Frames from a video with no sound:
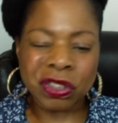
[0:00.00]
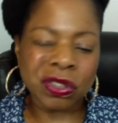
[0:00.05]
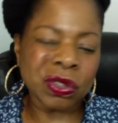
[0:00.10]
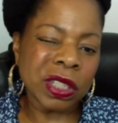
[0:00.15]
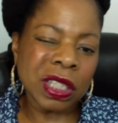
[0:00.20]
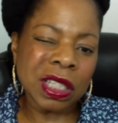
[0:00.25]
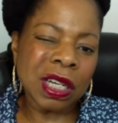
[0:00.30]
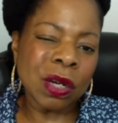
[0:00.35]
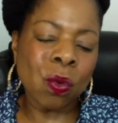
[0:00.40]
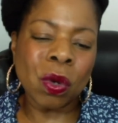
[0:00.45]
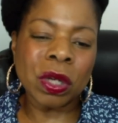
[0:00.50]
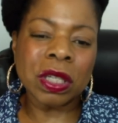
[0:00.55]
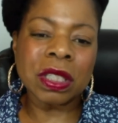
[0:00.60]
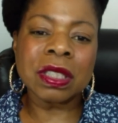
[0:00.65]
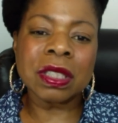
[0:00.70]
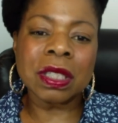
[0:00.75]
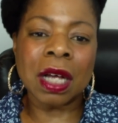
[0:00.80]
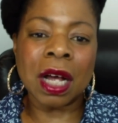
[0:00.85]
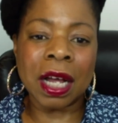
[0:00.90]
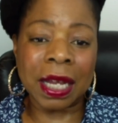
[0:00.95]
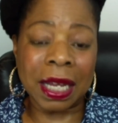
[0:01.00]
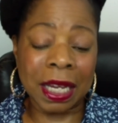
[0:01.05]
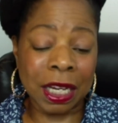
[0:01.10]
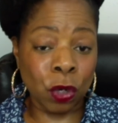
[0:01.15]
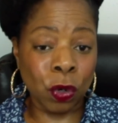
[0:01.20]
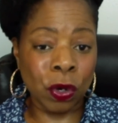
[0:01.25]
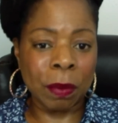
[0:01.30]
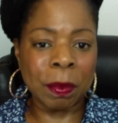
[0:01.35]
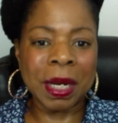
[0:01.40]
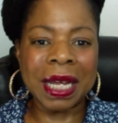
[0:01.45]
So he didn't want to
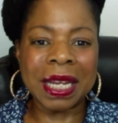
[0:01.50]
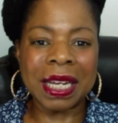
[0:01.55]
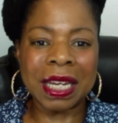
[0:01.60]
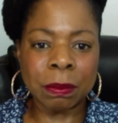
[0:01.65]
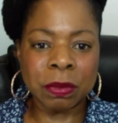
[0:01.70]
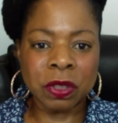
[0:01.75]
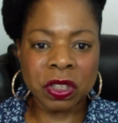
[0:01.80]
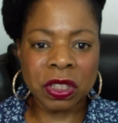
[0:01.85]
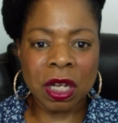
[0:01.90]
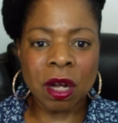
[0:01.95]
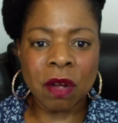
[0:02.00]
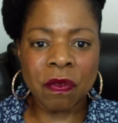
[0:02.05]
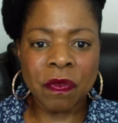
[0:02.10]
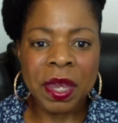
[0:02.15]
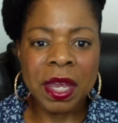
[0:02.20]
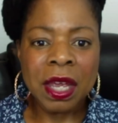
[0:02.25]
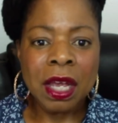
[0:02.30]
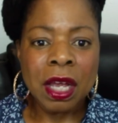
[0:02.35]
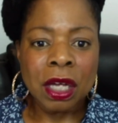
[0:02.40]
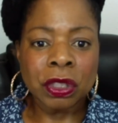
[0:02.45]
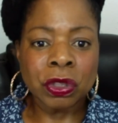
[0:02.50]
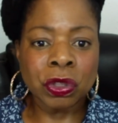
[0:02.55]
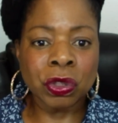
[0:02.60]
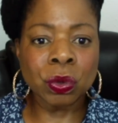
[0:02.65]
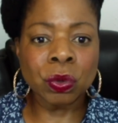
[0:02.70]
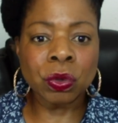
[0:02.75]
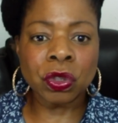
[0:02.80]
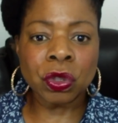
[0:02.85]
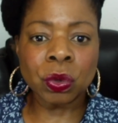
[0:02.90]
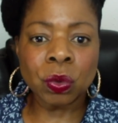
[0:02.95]
incriminate himself
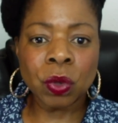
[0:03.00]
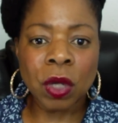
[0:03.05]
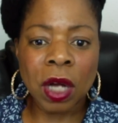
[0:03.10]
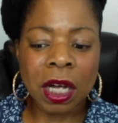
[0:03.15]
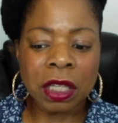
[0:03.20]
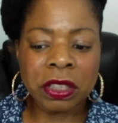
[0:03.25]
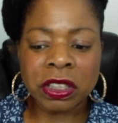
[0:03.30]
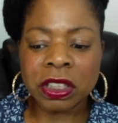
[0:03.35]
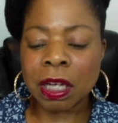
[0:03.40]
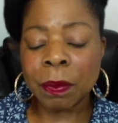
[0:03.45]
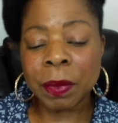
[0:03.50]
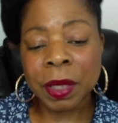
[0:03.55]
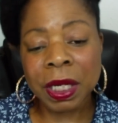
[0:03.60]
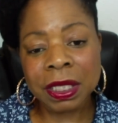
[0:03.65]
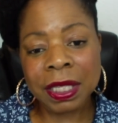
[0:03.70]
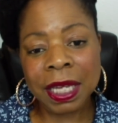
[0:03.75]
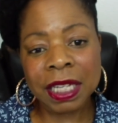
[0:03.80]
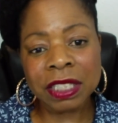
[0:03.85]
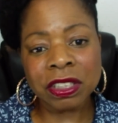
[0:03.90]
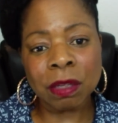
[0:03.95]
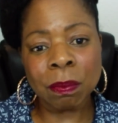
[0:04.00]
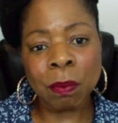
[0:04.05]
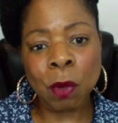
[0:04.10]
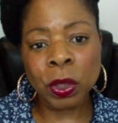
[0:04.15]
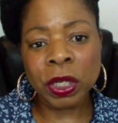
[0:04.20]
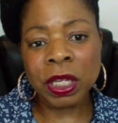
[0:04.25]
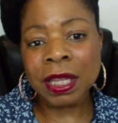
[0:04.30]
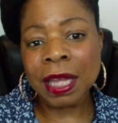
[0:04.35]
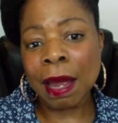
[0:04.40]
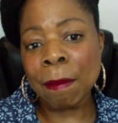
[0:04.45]
due to some of the
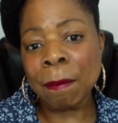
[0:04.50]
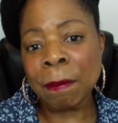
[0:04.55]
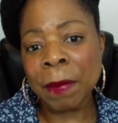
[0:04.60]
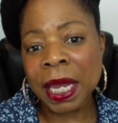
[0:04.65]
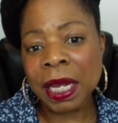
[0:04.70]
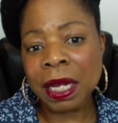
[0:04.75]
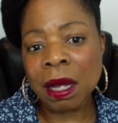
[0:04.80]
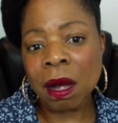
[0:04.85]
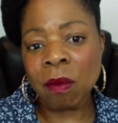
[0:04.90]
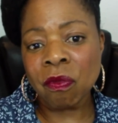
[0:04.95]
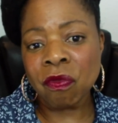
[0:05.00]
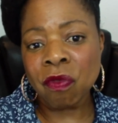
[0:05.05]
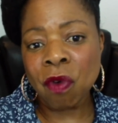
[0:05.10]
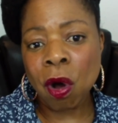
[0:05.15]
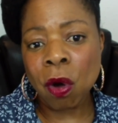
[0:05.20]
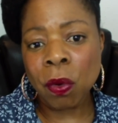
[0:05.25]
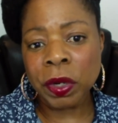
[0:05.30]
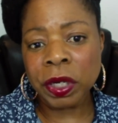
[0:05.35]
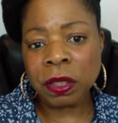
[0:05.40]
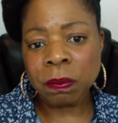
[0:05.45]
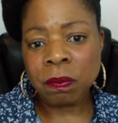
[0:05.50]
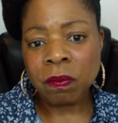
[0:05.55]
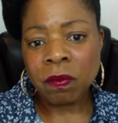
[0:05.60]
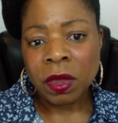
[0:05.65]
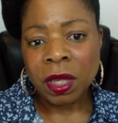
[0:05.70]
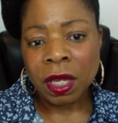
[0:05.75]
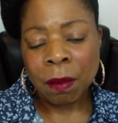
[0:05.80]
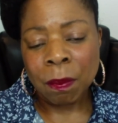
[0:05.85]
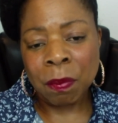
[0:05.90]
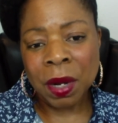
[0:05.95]
testimony that may come forward.
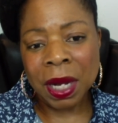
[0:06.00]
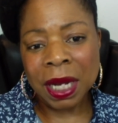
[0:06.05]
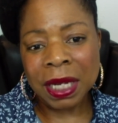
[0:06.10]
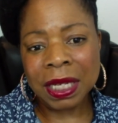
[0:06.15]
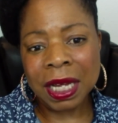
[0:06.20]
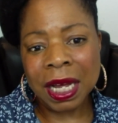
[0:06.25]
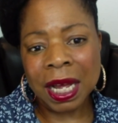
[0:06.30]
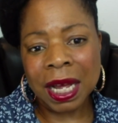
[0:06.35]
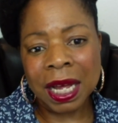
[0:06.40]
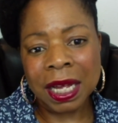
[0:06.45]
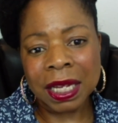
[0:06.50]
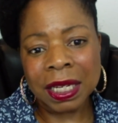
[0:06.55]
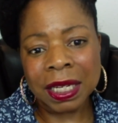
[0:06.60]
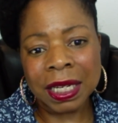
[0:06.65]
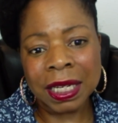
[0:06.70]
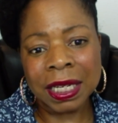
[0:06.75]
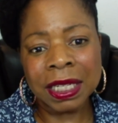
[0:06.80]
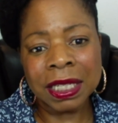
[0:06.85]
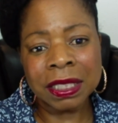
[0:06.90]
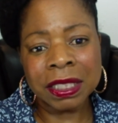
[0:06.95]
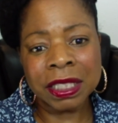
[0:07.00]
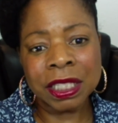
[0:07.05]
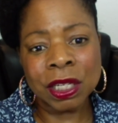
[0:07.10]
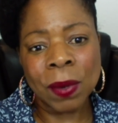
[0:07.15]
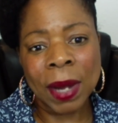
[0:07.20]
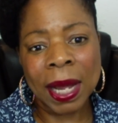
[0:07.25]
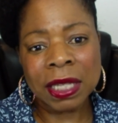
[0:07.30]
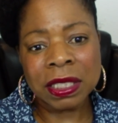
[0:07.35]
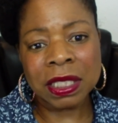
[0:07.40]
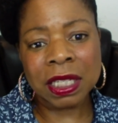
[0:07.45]
But he still
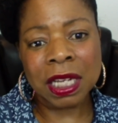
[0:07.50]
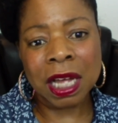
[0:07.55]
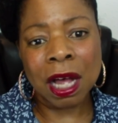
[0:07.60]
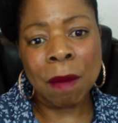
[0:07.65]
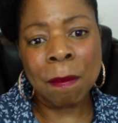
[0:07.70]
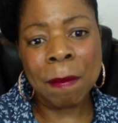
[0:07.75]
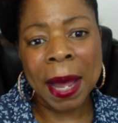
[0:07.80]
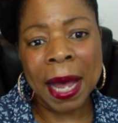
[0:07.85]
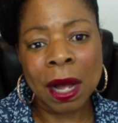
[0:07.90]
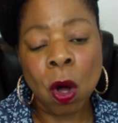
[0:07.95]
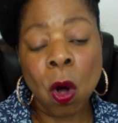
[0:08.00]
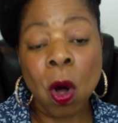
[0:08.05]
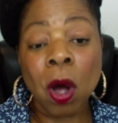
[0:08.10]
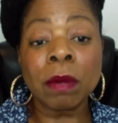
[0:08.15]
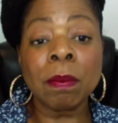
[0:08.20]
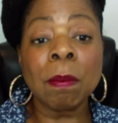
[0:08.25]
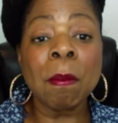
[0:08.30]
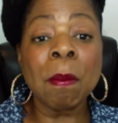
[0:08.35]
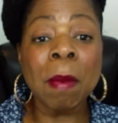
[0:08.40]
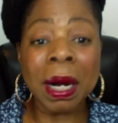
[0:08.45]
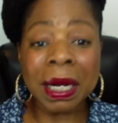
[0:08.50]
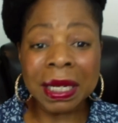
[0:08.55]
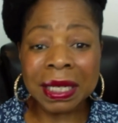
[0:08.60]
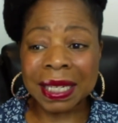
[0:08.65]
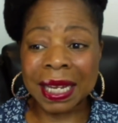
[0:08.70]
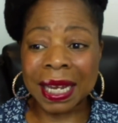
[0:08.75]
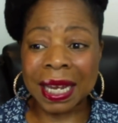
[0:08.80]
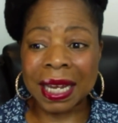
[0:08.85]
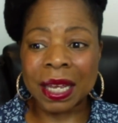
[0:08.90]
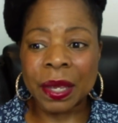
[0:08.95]
has to come back on
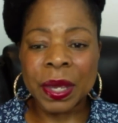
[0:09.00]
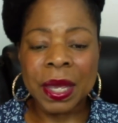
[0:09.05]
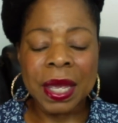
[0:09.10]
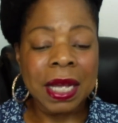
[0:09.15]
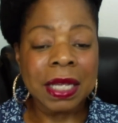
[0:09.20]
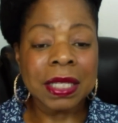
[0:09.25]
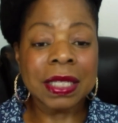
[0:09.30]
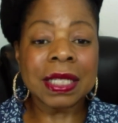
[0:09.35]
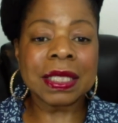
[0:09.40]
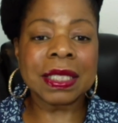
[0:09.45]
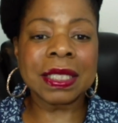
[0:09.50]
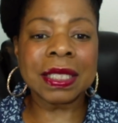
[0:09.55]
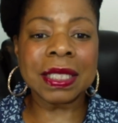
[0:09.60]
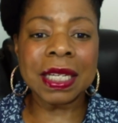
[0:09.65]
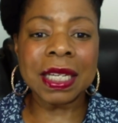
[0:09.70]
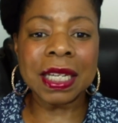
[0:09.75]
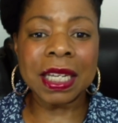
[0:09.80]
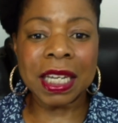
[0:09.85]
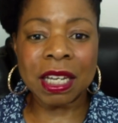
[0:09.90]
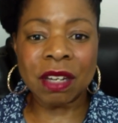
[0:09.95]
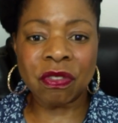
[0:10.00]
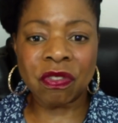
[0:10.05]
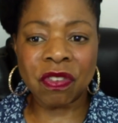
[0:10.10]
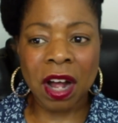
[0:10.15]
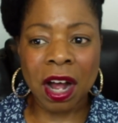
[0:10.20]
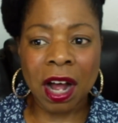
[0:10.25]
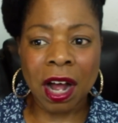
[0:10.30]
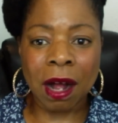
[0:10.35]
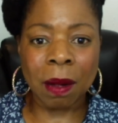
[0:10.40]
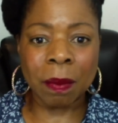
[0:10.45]
Monday to see if
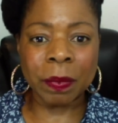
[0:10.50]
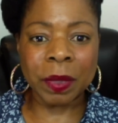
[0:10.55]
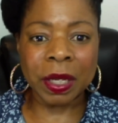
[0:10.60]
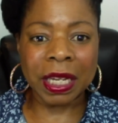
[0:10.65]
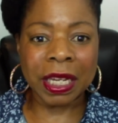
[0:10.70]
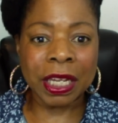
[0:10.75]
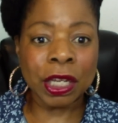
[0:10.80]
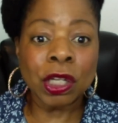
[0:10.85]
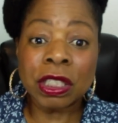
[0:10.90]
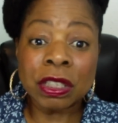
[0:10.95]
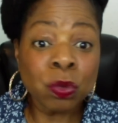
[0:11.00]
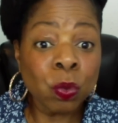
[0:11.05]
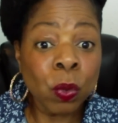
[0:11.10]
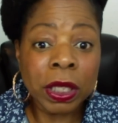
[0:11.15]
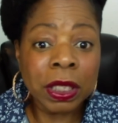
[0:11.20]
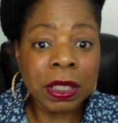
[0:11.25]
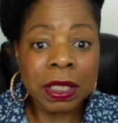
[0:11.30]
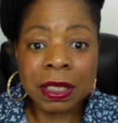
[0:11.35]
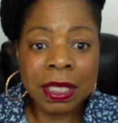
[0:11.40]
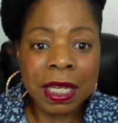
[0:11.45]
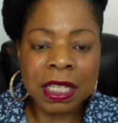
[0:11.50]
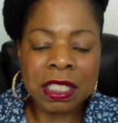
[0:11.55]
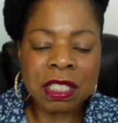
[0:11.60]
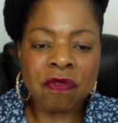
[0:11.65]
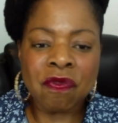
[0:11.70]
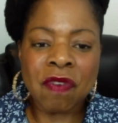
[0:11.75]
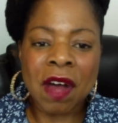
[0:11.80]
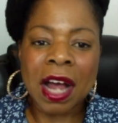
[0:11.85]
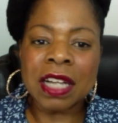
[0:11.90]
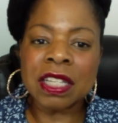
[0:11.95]
he's willing to
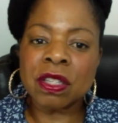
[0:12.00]
testify.